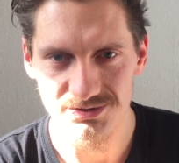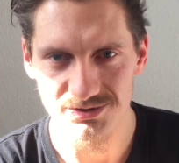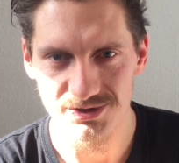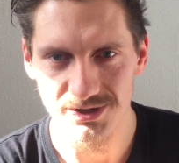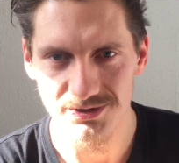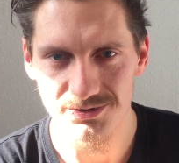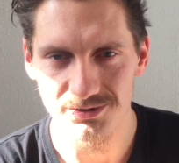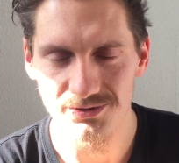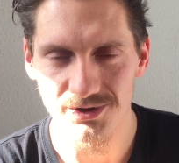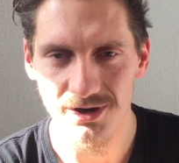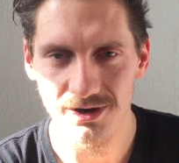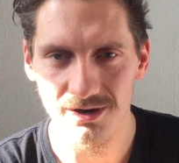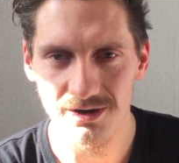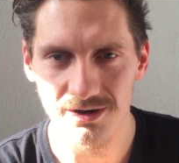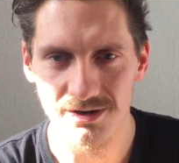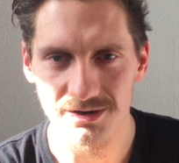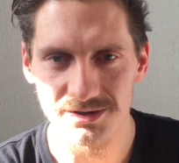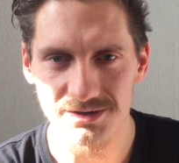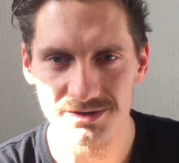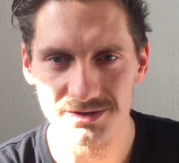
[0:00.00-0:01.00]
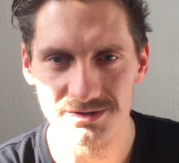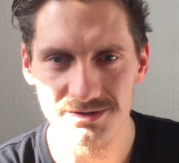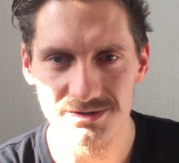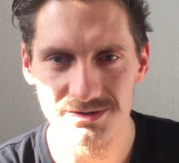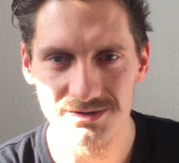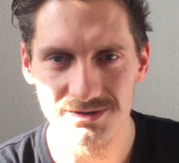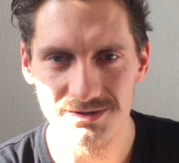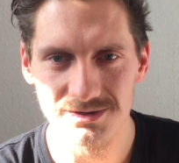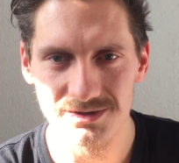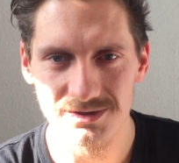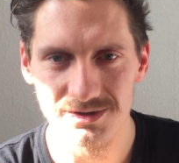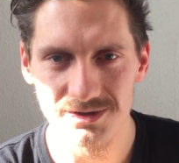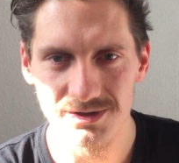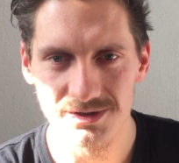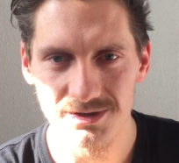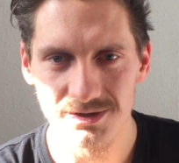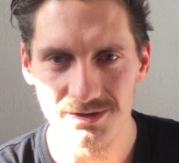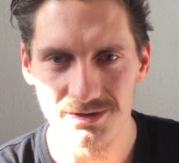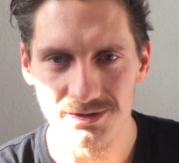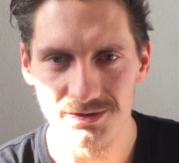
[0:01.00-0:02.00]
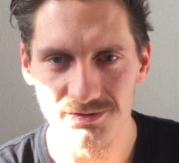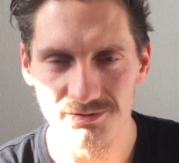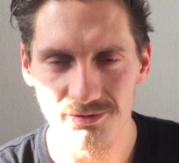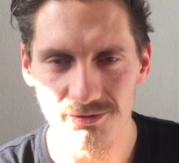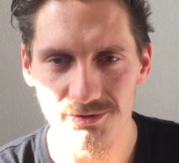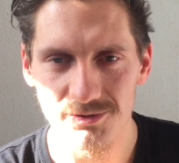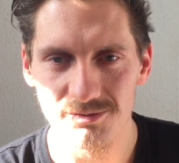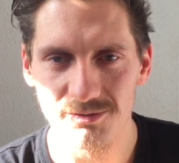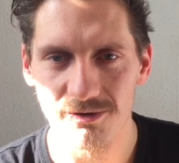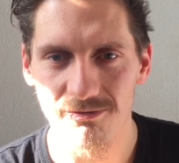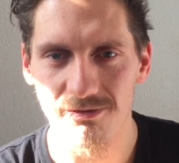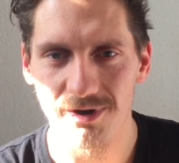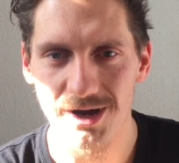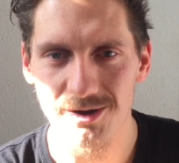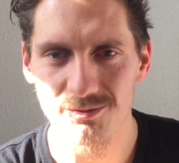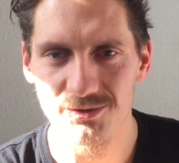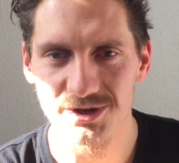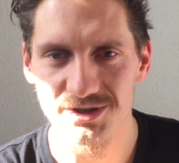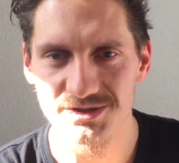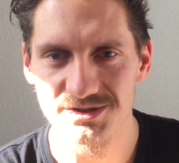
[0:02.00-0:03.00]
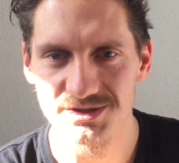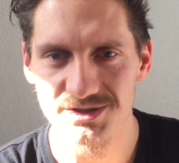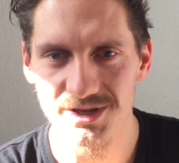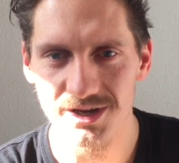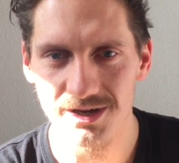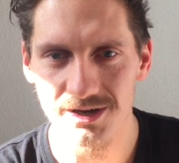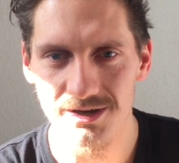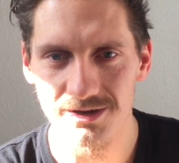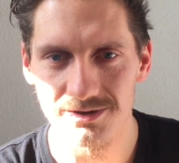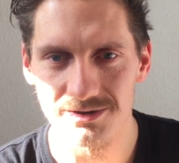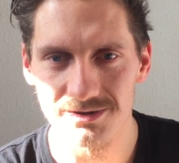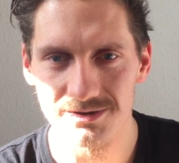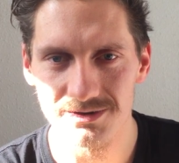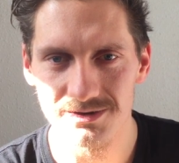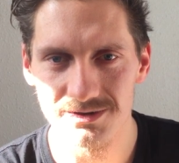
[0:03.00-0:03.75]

straight to the heart. It vibrates there.